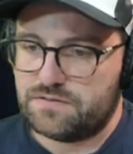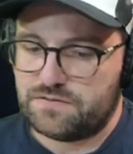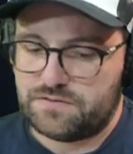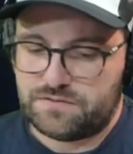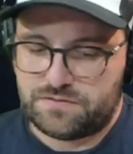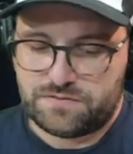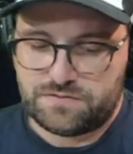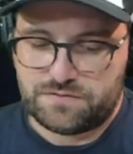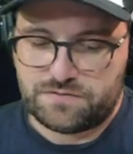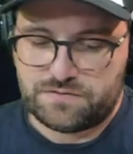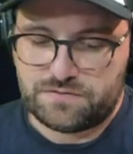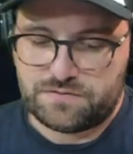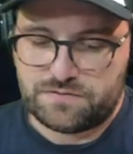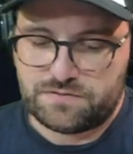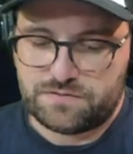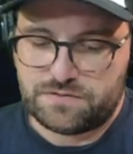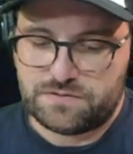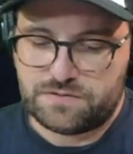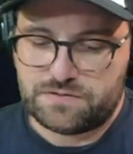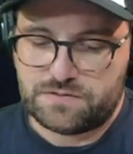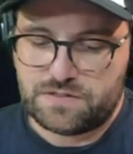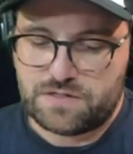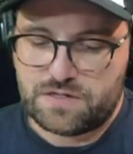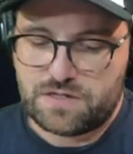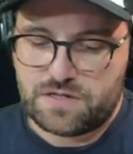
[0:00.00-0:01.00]

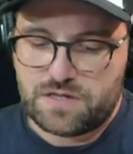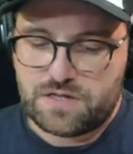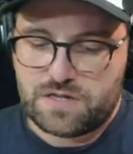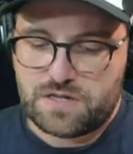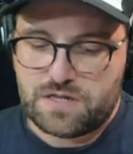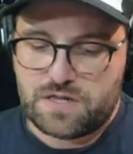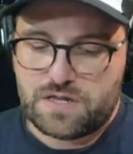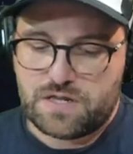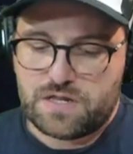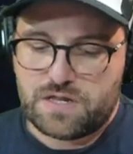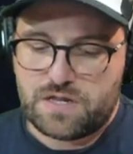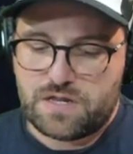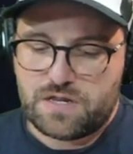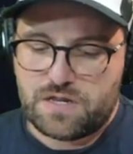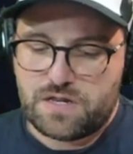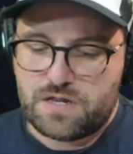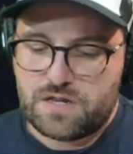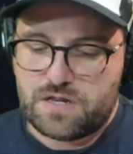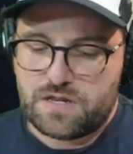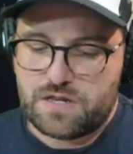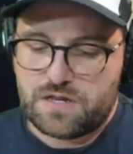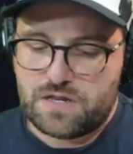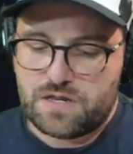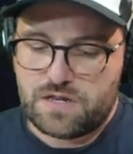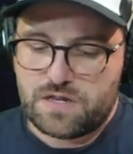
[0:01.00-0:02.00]

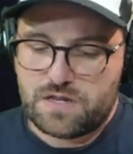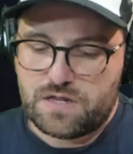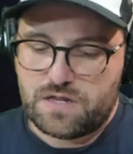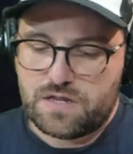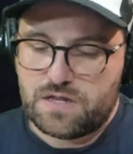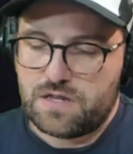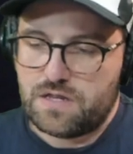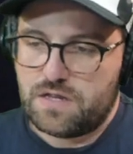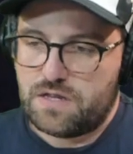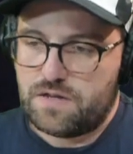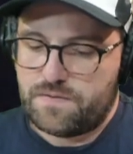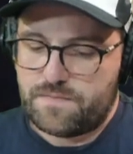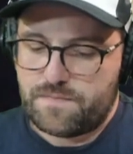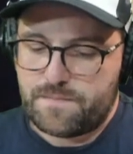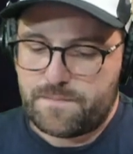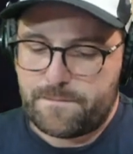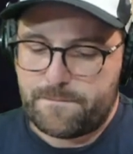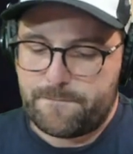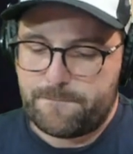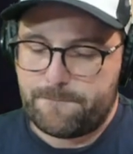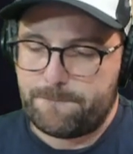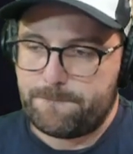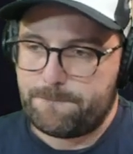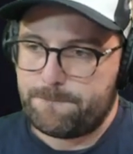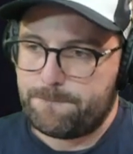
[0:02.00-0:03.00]

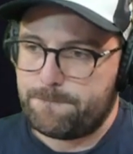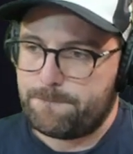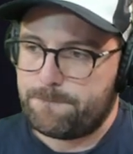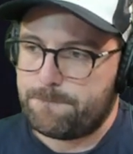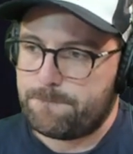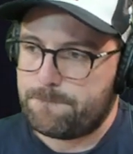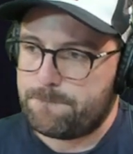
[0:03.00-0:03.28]
Nobody speaks.